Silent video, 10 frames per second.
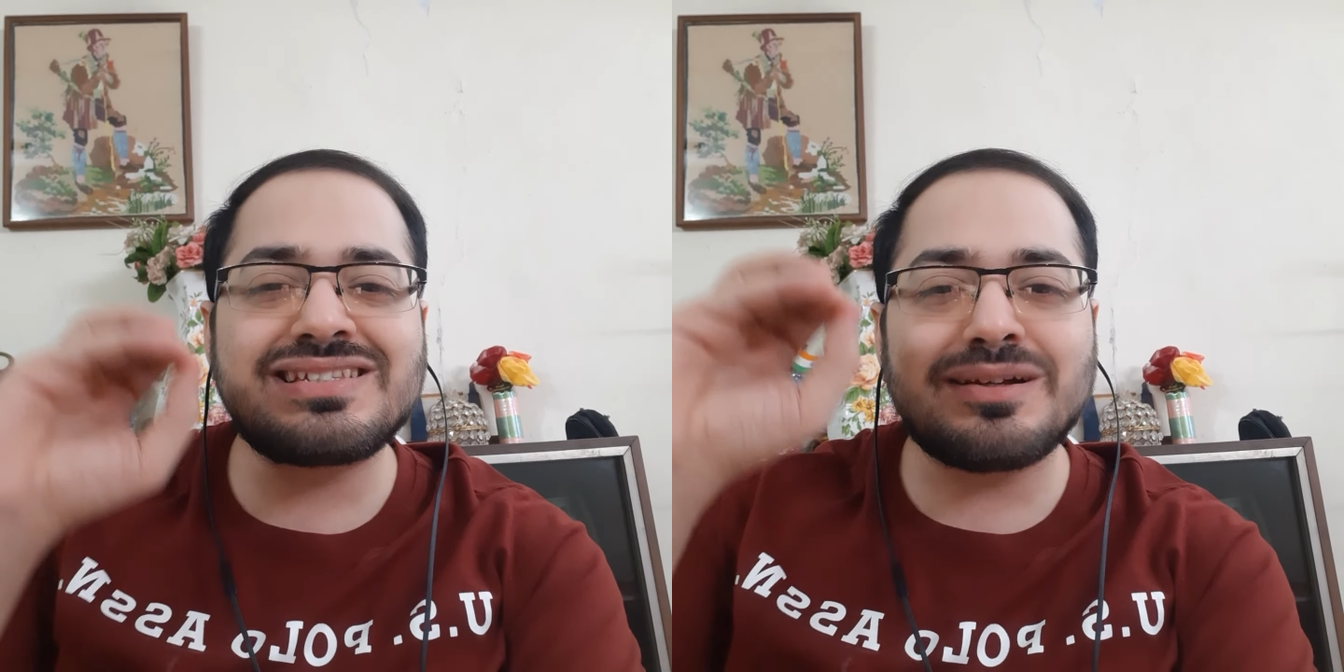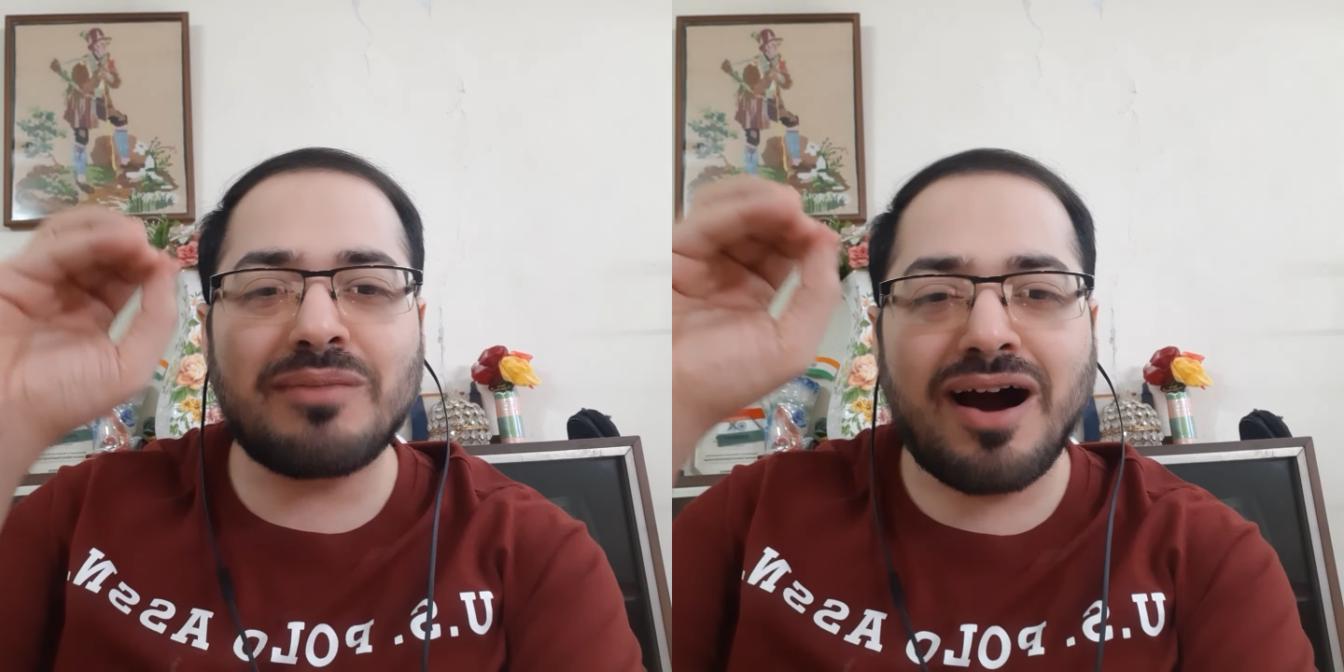
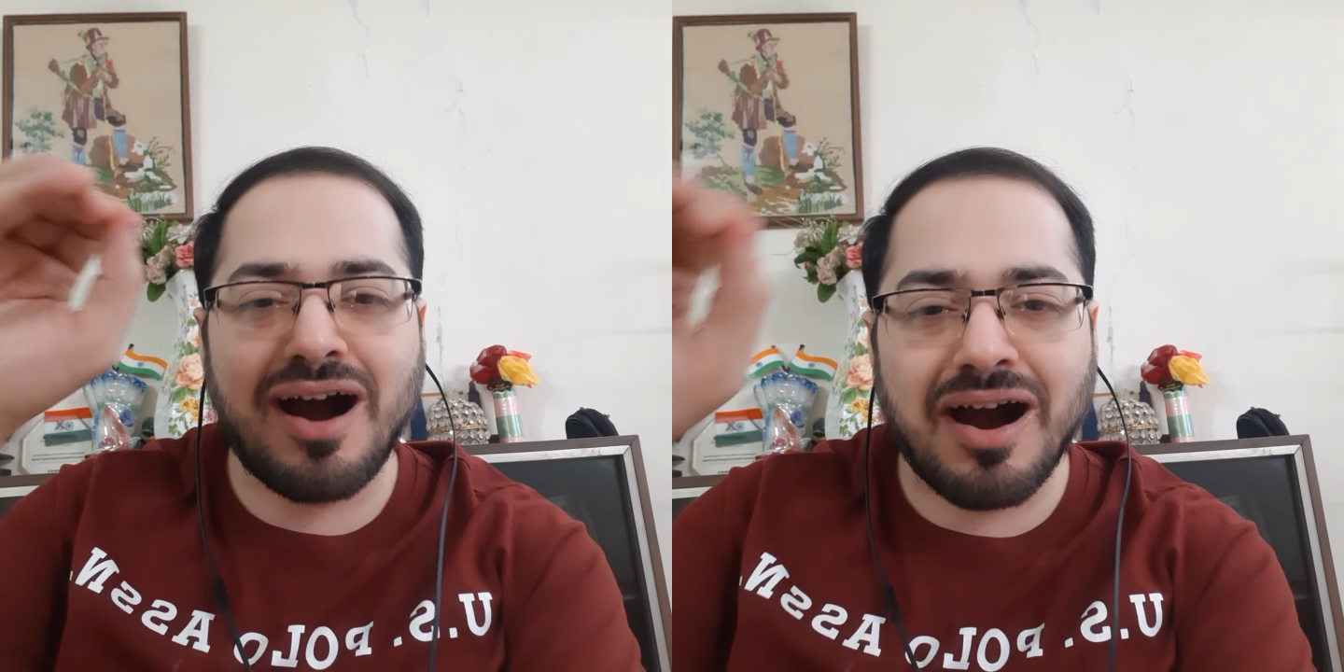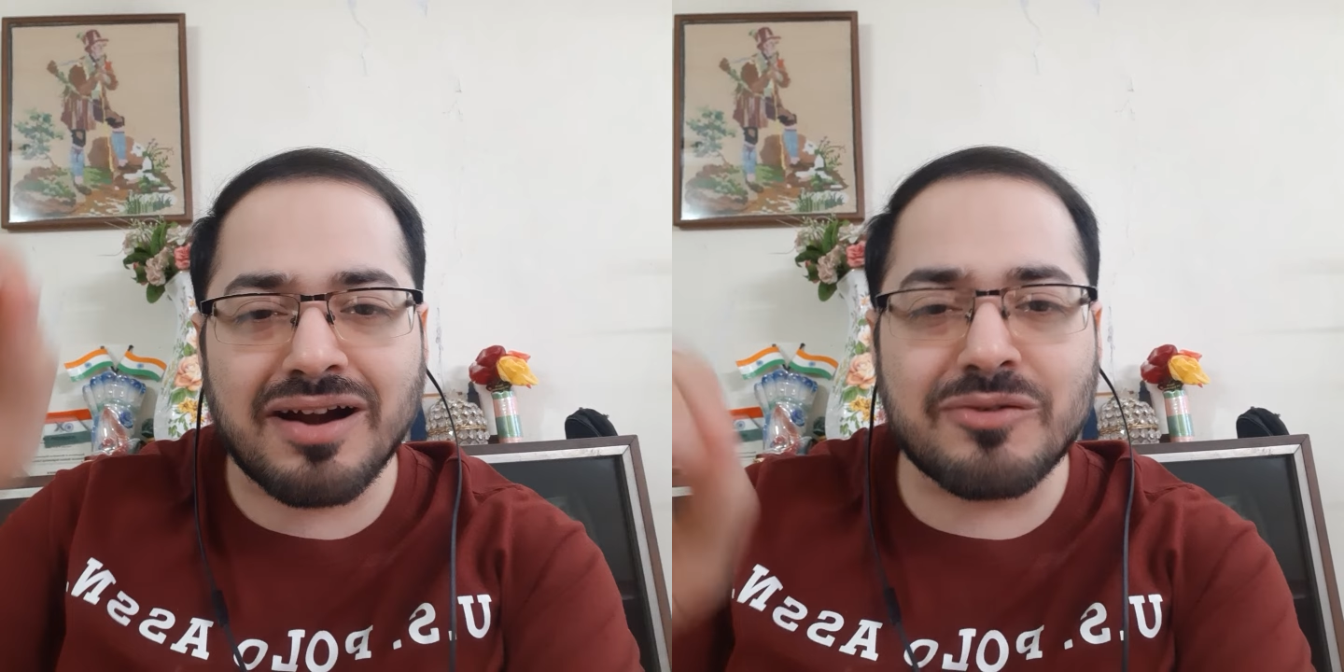some
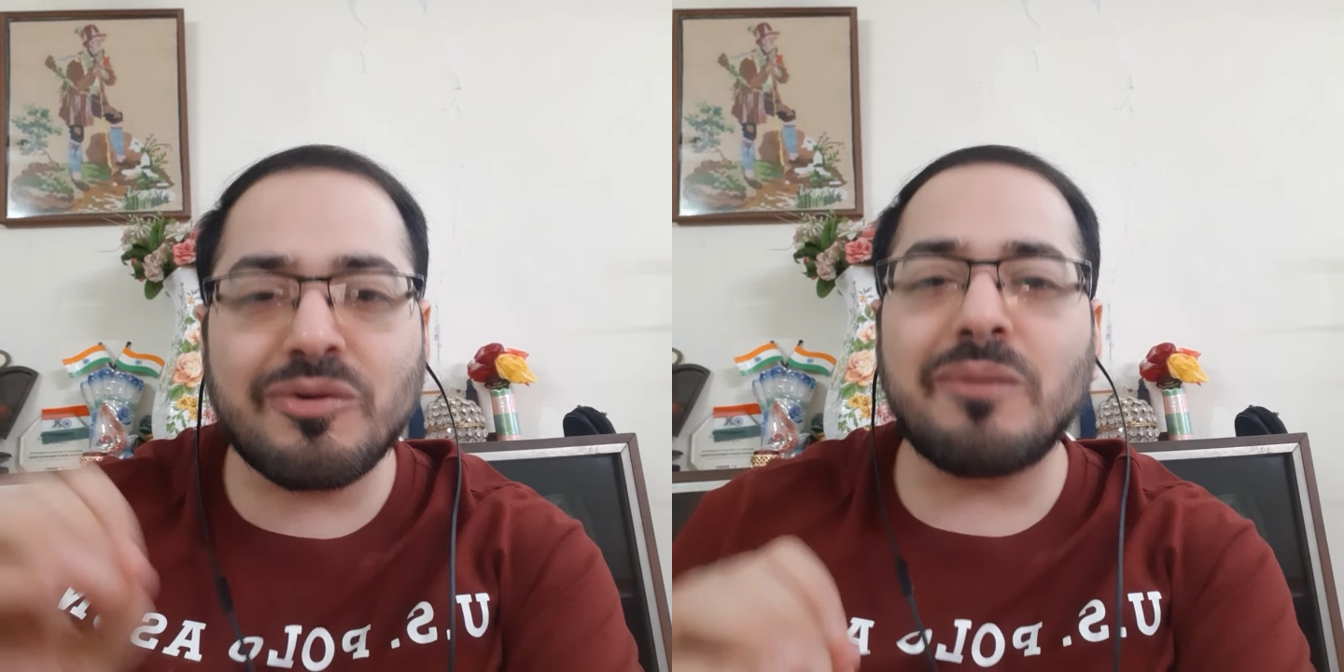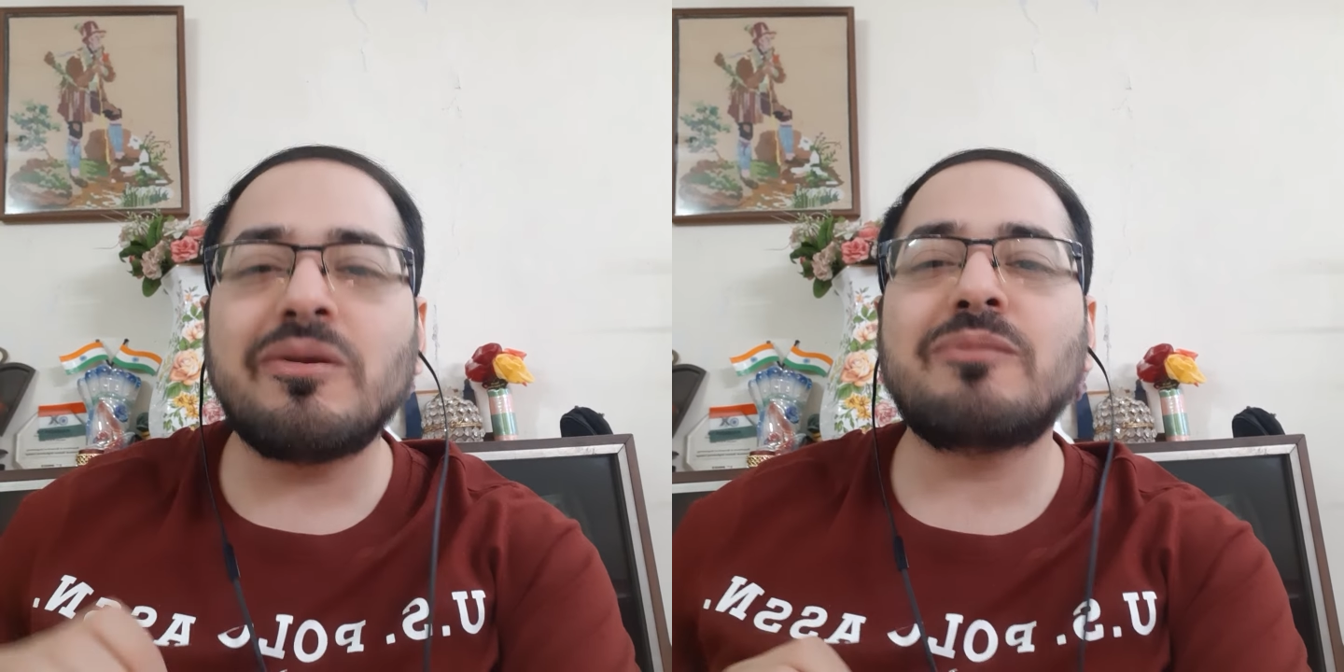
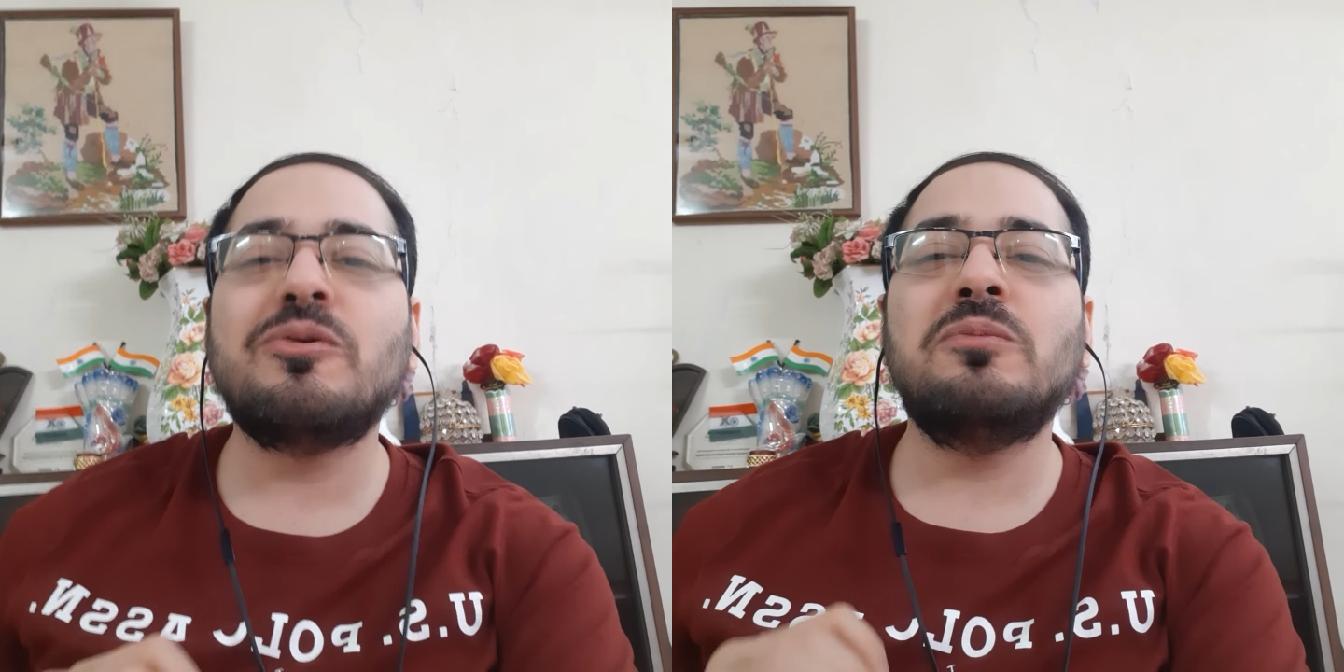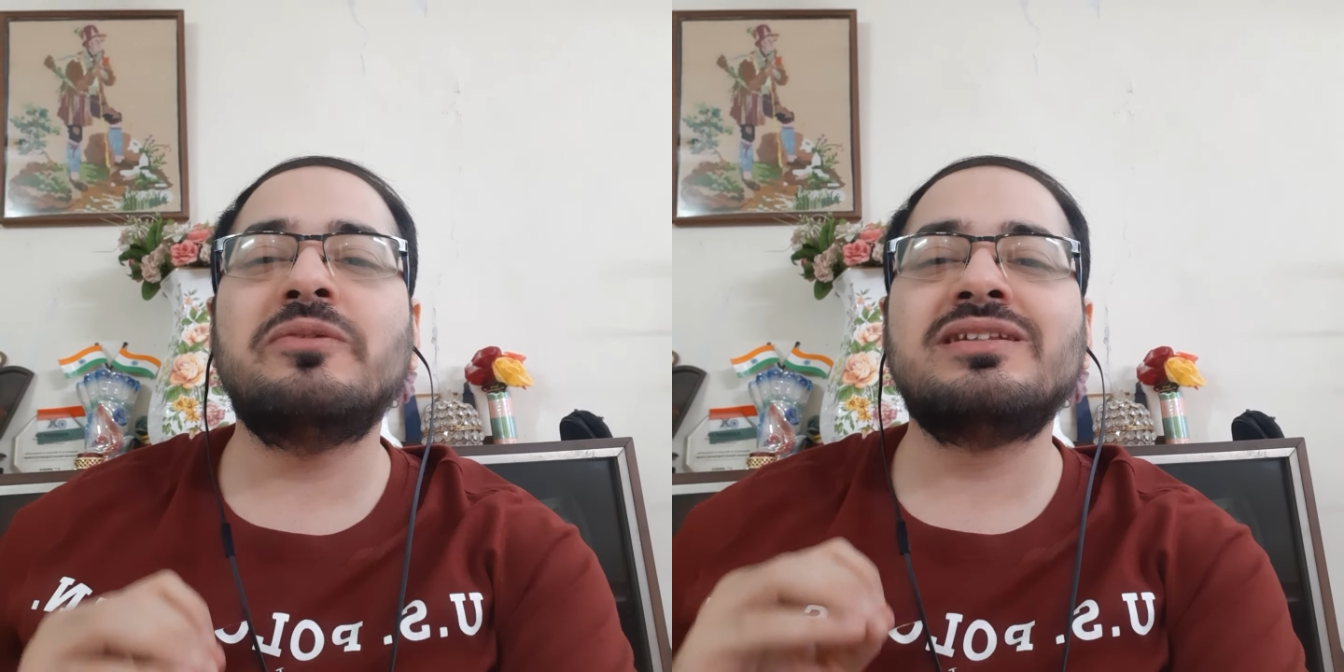heartwarming
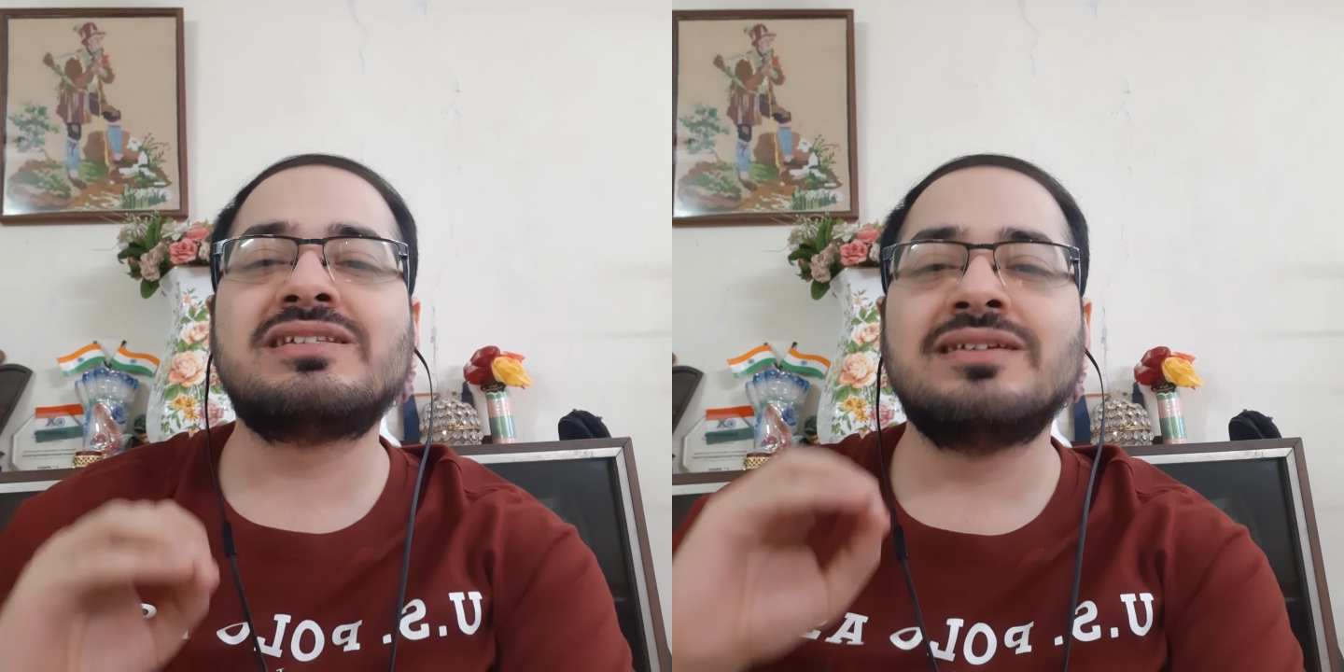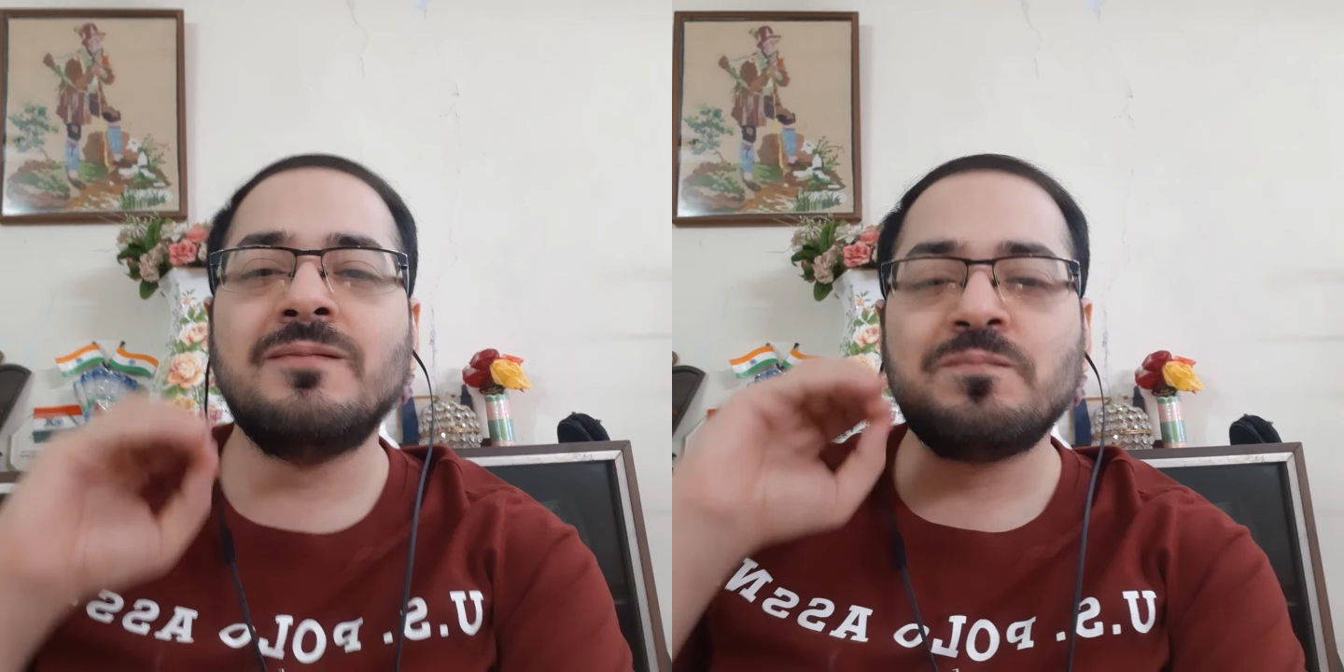moments,